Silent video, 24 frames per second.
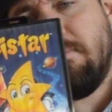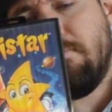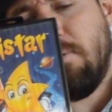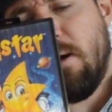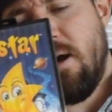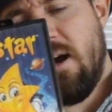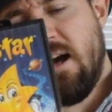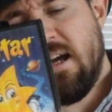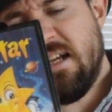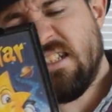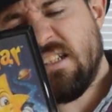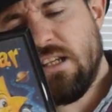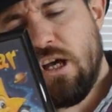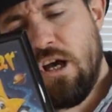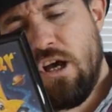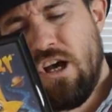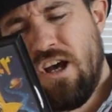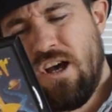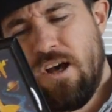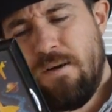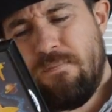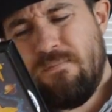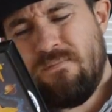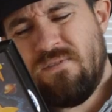by
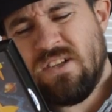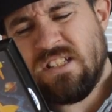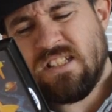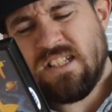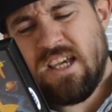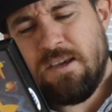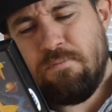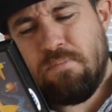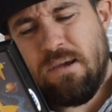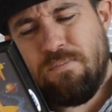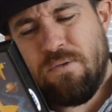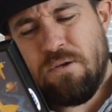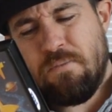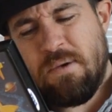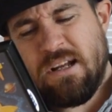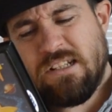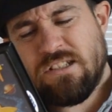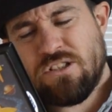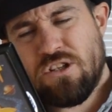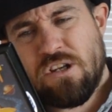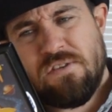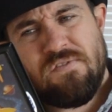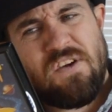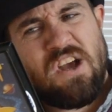the same people who made
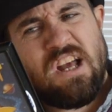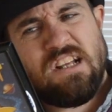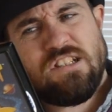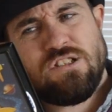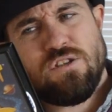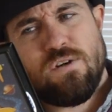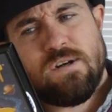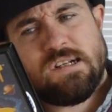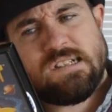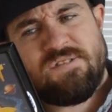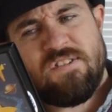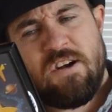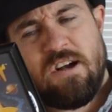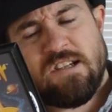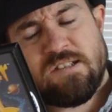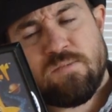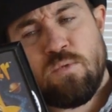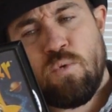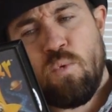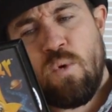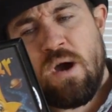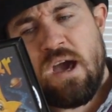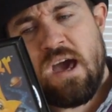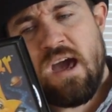Sonic the Hedgehog, as far as I'm
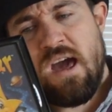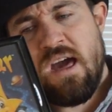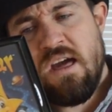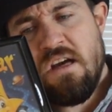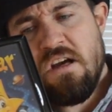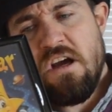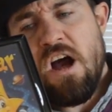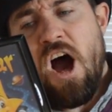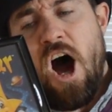aware.